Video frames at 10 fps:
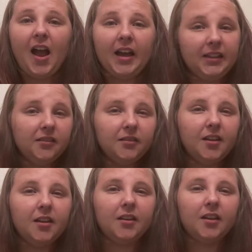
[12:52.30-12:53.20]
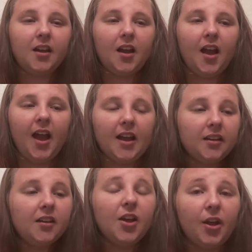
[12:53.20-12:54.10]

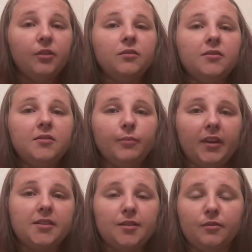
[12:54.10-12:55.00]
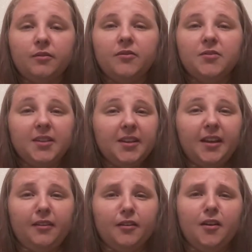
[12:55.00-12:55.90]
I held myself
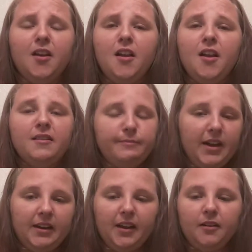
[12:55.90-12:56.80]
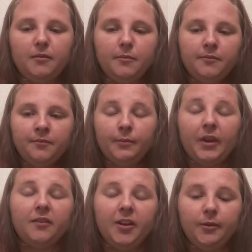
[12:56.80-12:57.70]
together. By now,
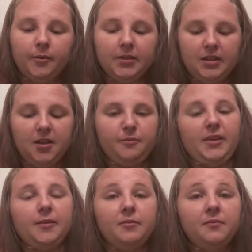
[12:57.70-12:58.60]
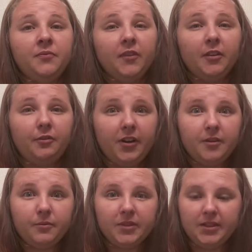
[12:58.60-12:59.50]
my family was there, my
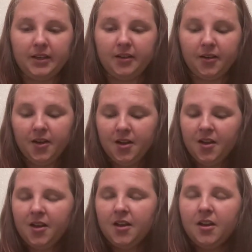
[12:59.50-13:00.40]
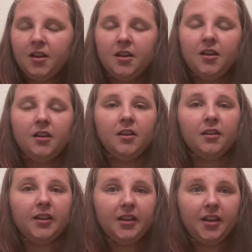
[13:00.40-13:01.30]
friend was there,
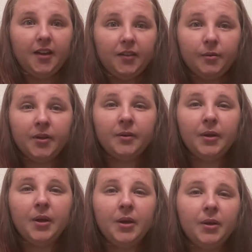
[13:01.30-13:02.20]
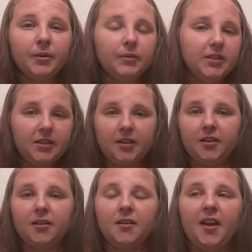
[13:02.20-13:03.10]
like, everyone was
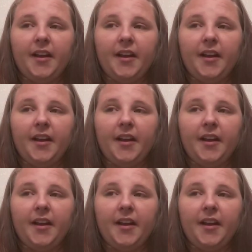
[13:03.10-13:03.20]
there.